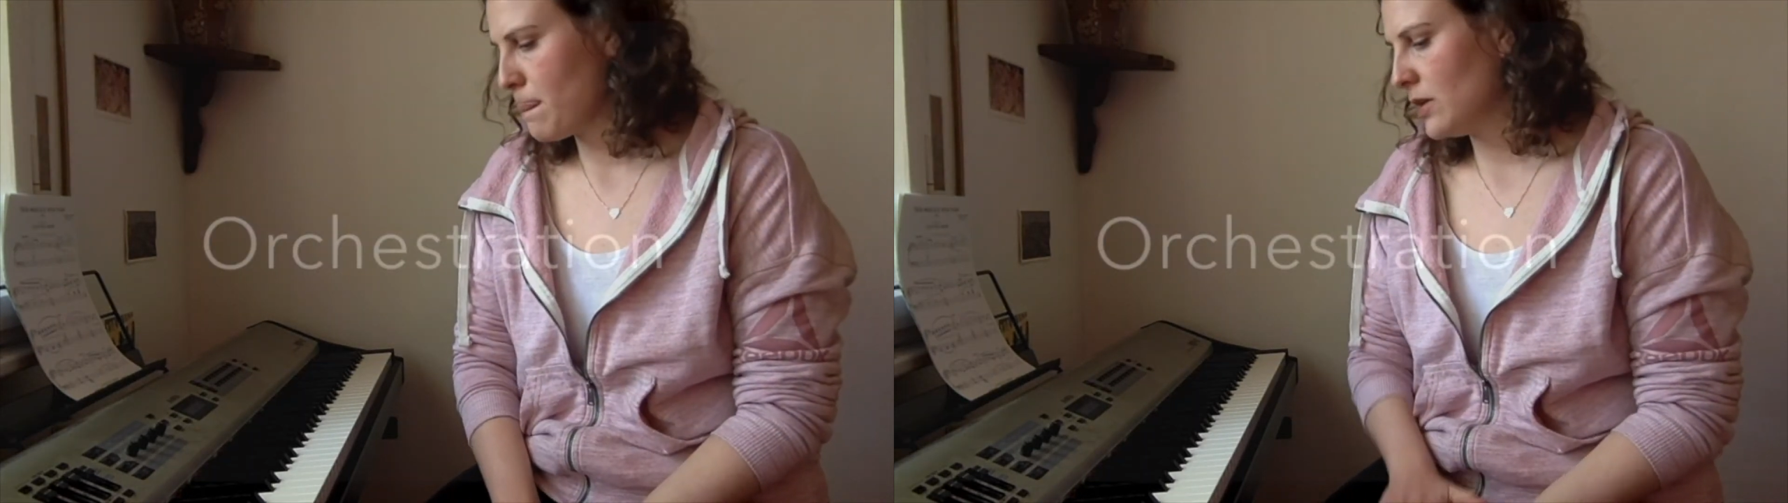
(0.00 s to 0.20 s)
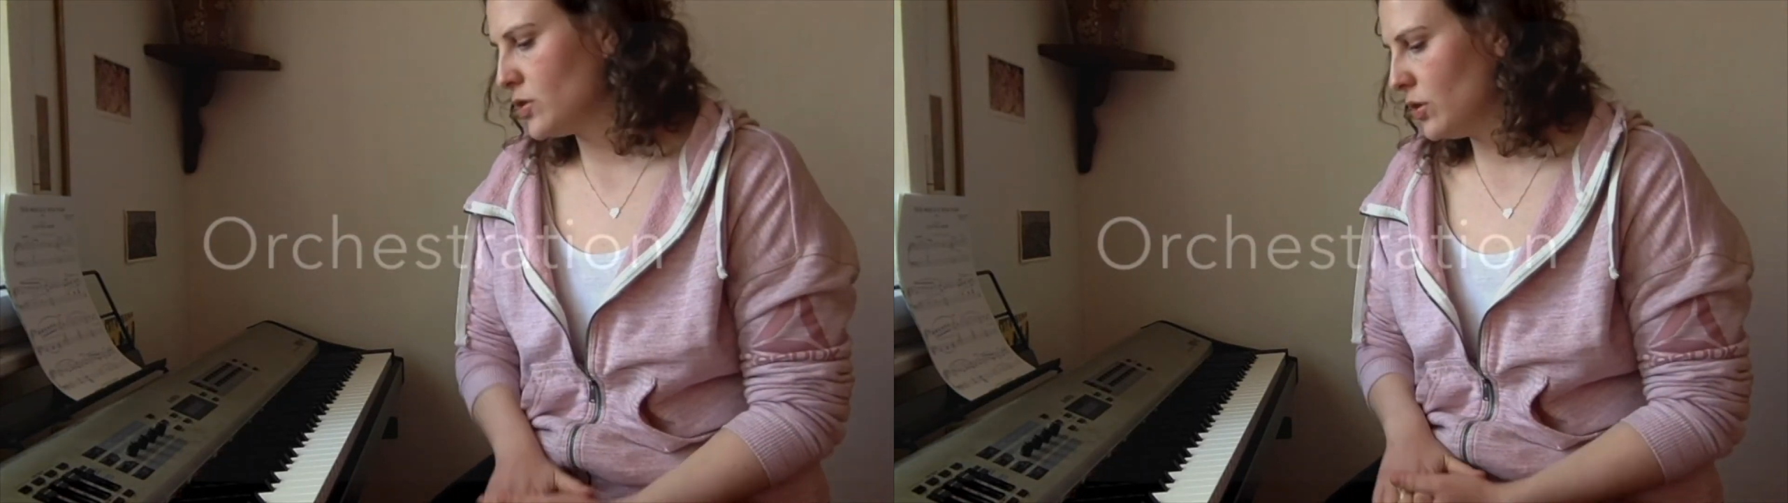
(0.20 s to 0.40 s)

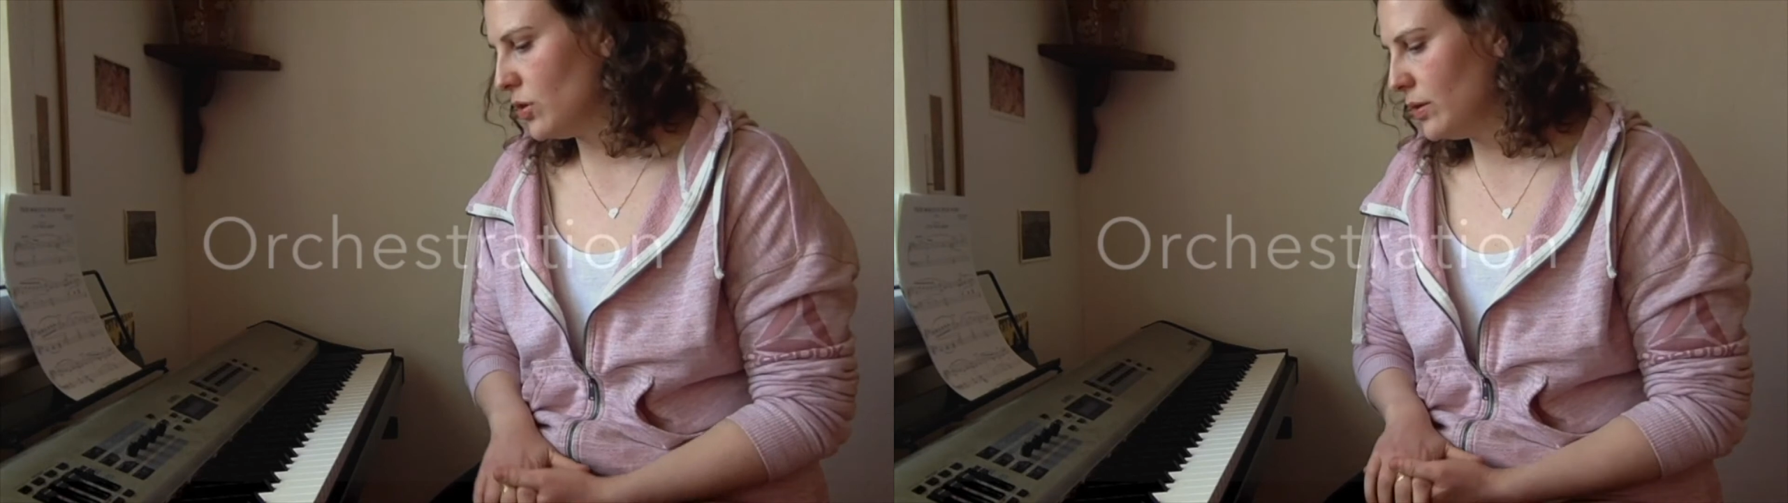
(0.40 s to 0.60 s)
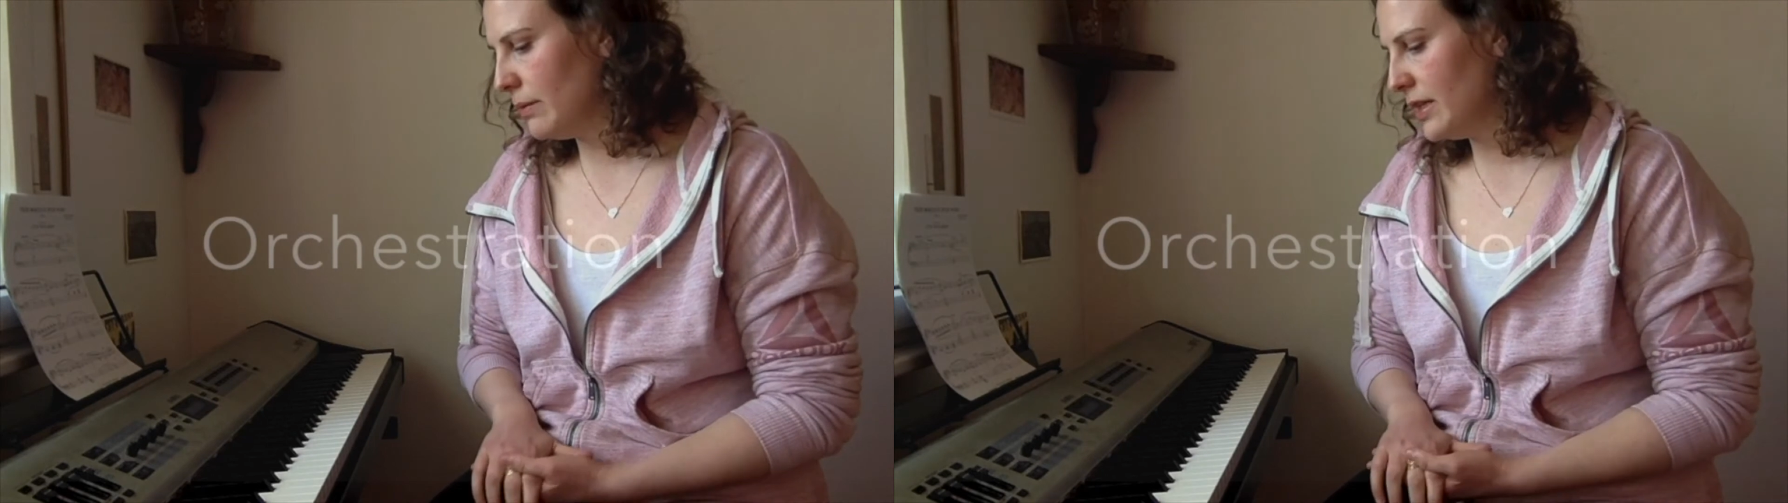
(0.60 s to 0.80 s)

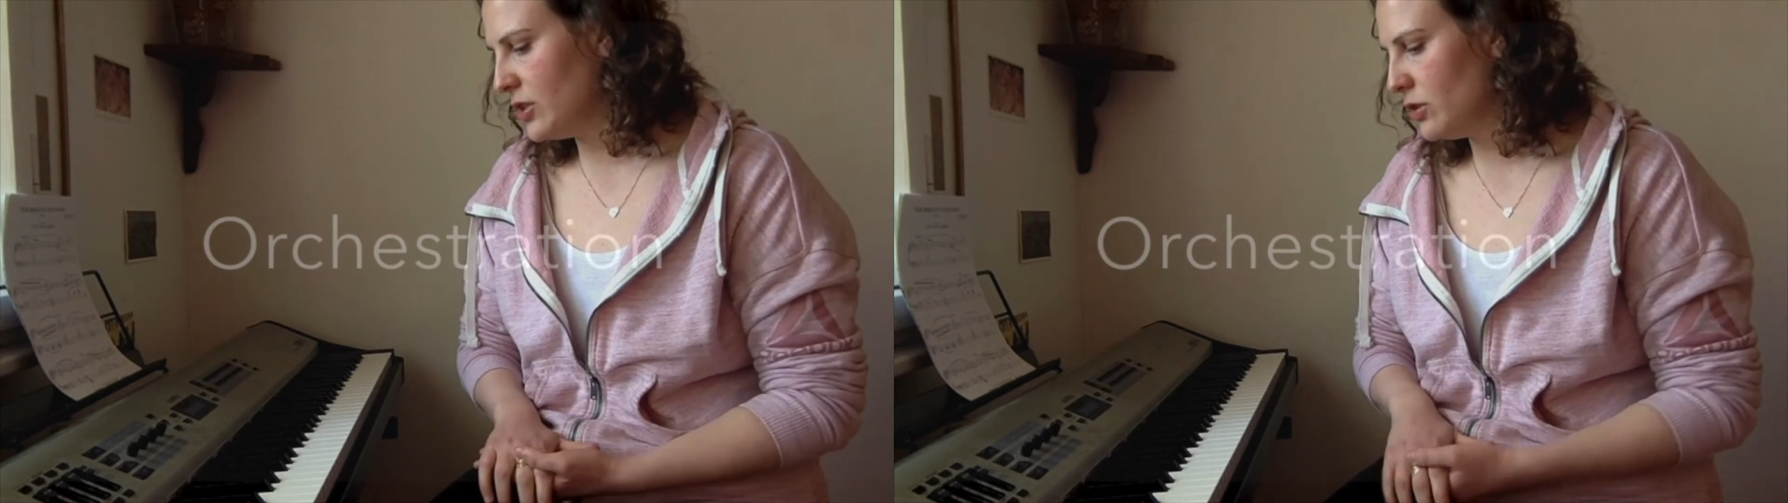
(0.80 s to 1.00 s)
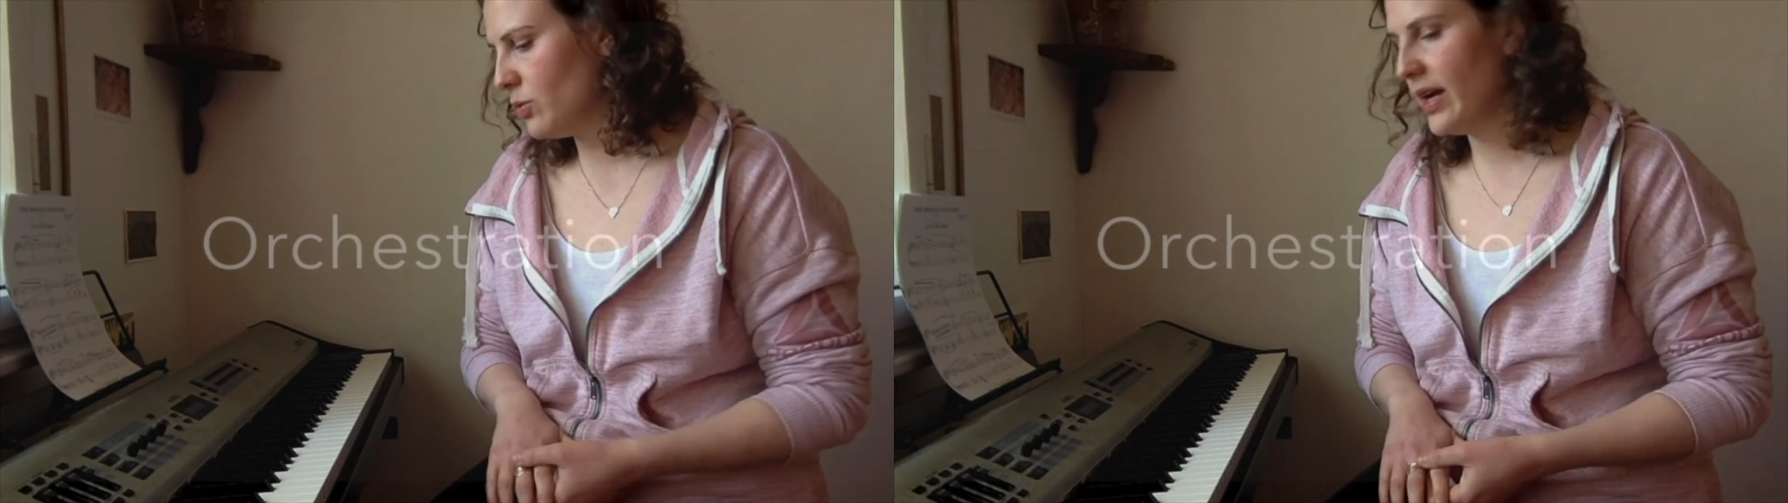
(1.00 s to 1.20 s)
So
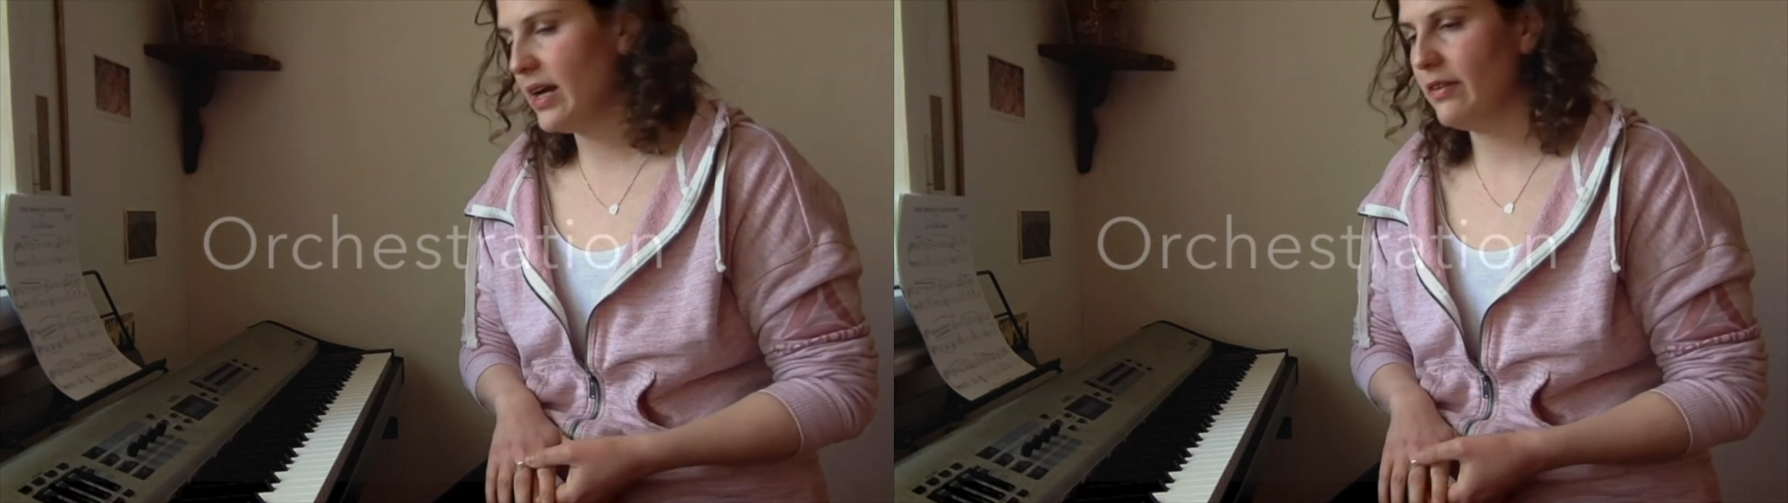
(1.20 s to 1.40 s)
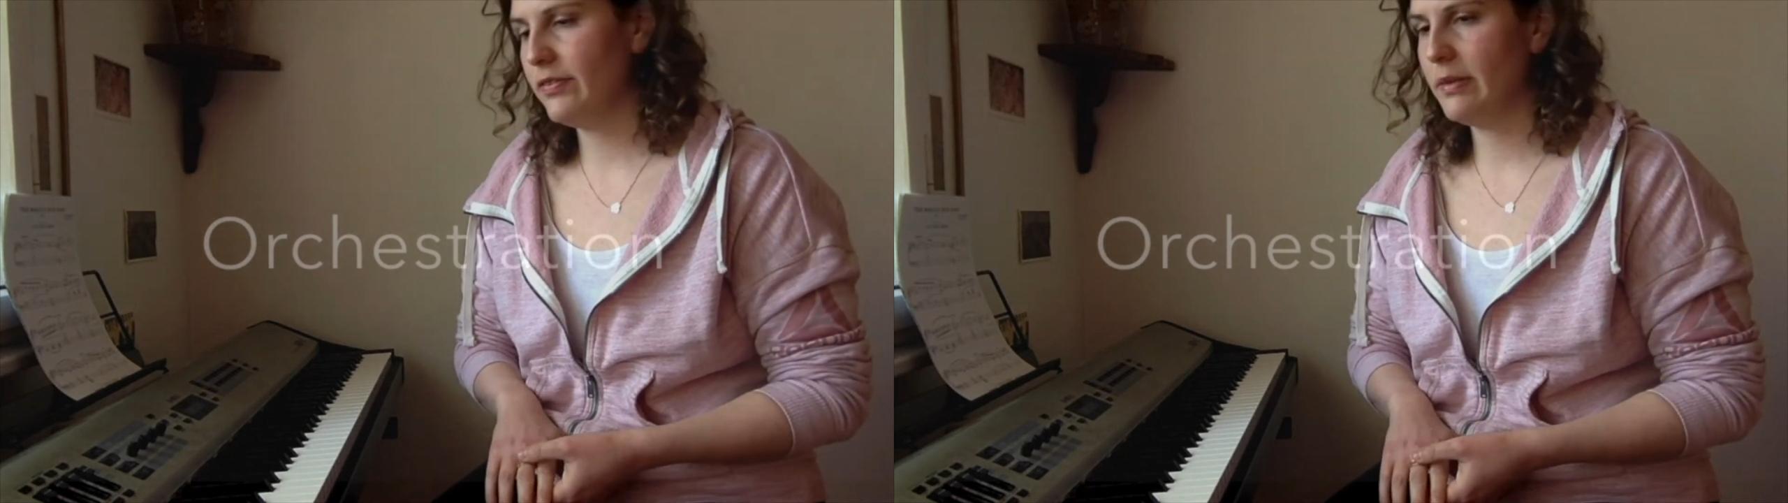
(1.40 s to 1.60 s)
imagine that we
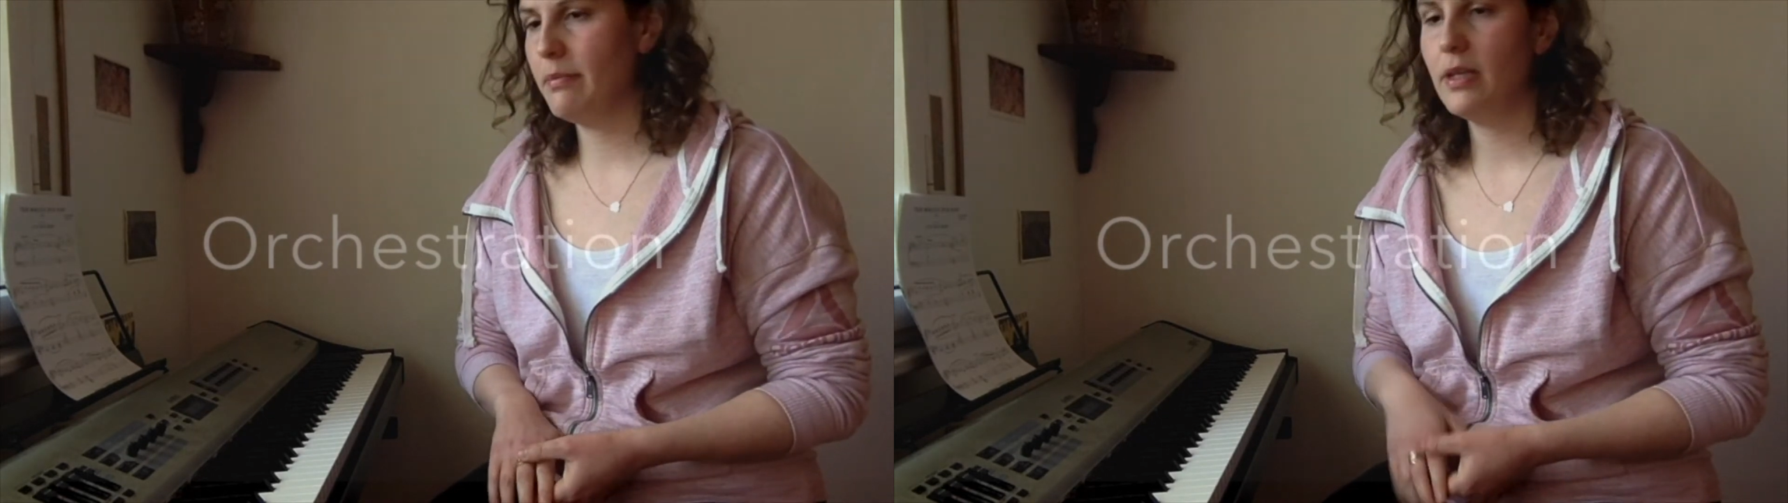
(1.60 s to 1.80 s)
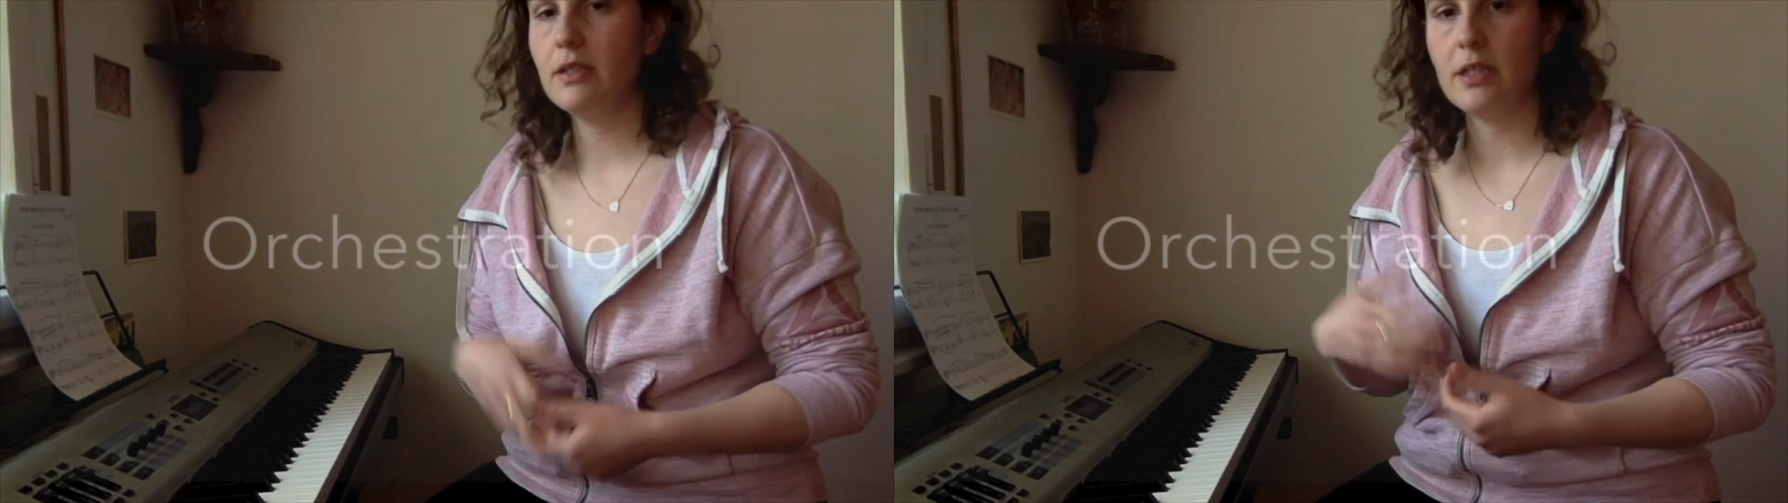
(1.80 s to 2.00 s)
have a melody